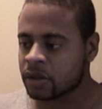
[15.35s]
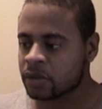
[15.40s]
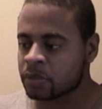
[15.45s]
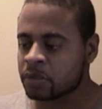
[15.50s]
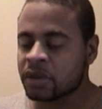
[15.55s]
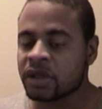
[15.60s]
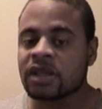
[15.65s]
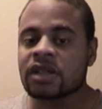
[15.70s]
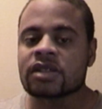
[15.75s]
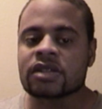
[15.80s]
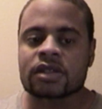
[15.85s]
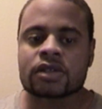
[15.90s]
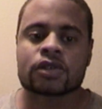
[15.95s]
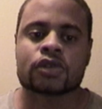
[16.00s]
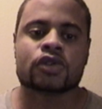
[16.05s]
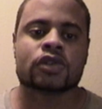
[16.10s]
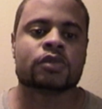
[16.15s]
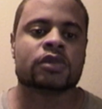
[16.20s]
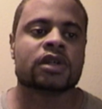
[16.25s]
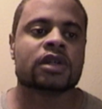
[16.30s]
Please
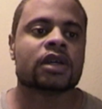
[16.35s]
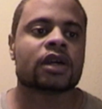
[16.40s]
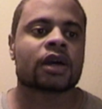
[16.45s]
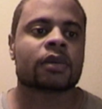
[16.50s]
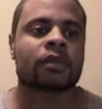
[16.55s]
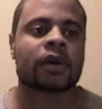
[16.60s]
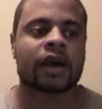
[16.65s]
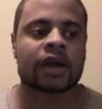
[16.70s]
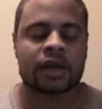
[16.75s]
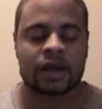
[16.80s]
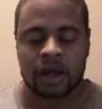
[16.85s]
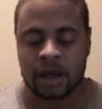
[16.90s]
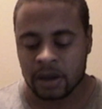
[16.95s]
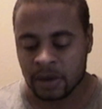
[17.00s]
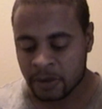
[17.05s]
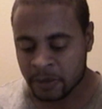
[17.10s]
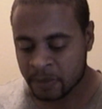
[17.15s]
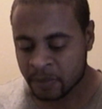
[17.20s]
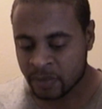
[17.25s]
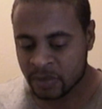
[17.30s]
excuse me, my
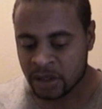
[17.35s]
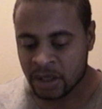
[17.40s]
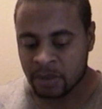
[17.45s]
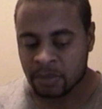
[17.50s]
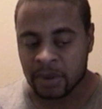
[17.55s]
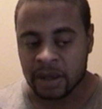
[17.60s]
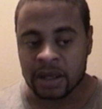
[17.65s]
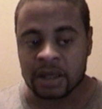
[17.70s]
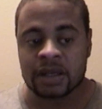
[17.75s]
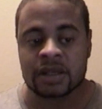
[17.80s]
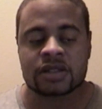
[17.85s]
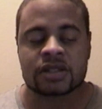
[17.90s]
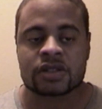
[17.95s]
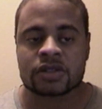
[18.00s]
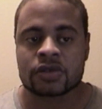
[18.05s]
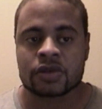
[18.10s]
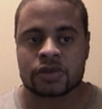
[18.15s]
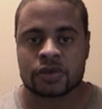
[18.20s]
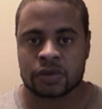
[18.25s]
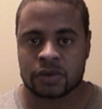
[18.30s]
English is
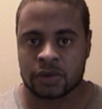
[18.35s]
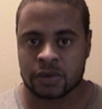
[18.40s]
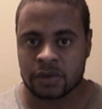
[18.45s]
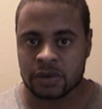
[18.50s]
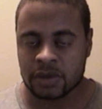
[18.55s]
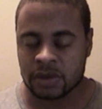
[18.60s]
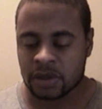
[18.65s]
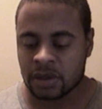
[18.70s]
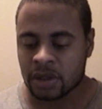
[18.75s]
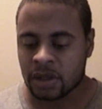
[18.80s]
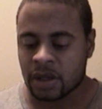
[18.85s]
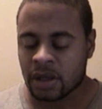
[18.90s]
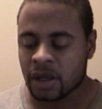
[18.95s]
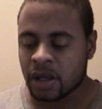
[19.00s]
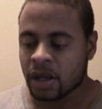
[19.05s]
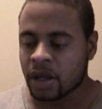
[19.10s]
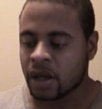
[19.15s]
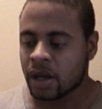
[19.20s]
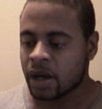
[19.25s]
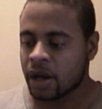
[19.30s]
not so good.
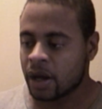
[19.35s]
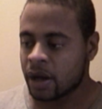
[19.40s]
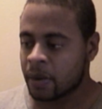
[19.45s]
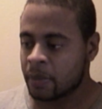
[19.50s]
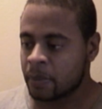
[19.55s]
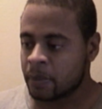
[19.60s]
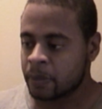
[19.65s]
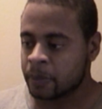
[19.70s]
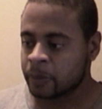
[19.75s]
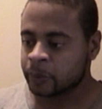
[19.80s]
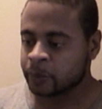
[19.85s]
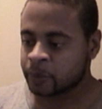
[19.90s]
Um,